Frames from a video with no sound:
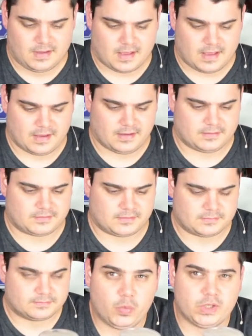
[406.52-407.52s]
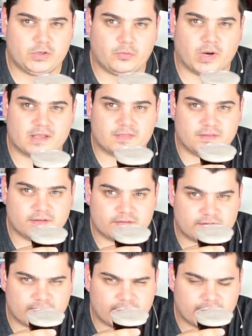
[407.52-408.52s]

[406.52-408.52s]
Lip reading: And we drank this